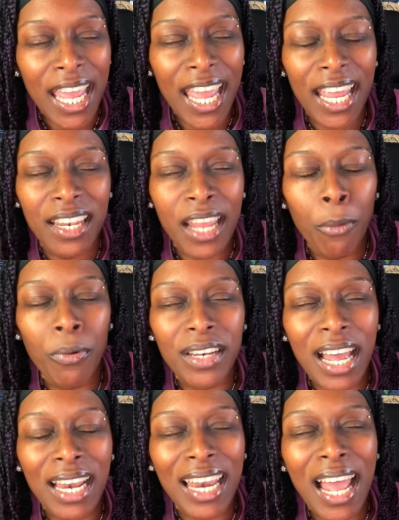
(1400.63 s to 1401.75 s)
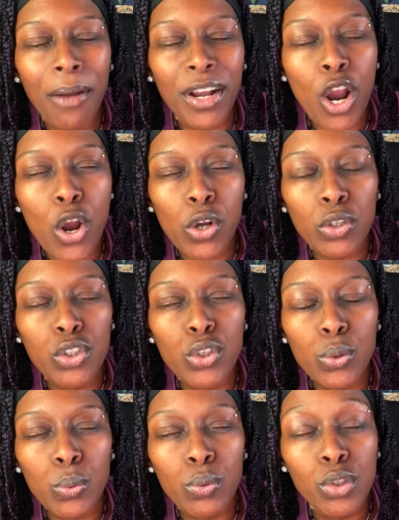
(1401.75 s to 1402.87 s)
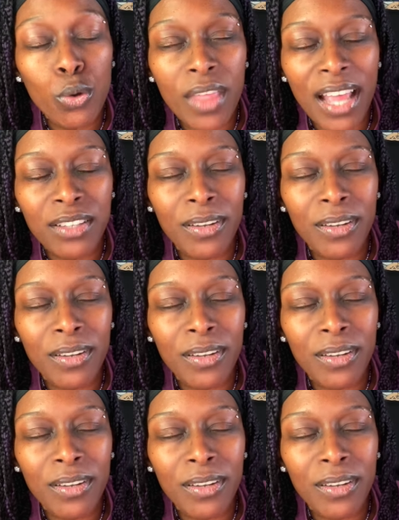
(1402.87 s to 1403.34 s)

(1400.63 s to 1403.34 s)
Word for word: And they were not allowing her to do that.